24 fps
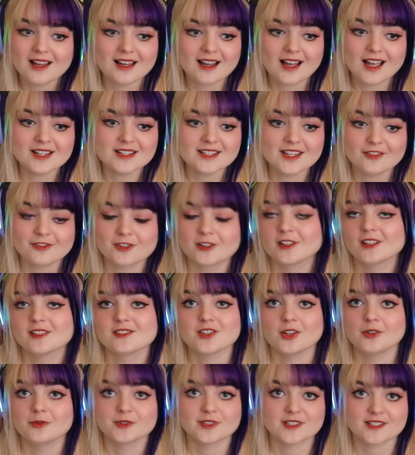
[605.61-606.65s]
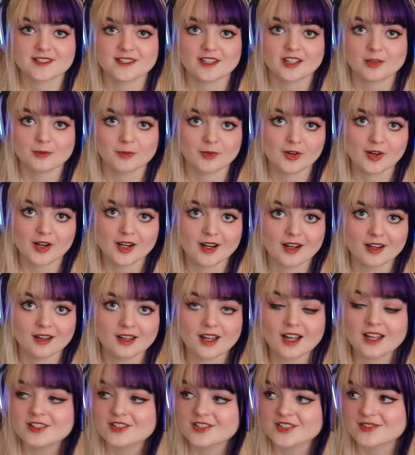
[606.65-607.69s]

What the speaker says: I definitely don't dislike Marina.